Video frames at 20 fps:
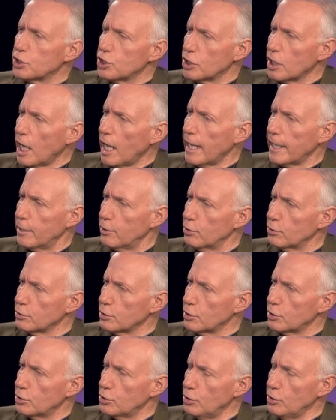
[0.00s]
a
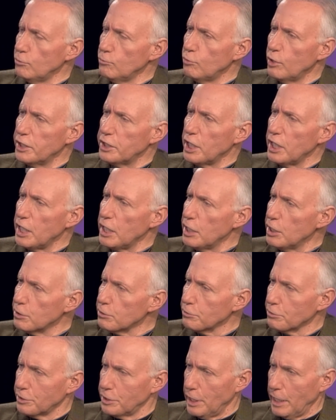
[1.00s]
child, you would
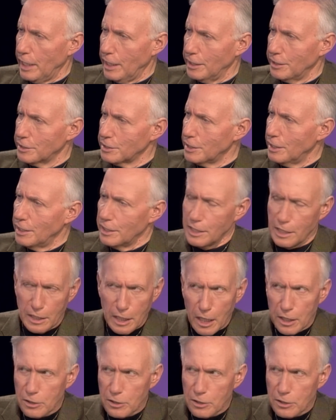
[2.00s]
hear things that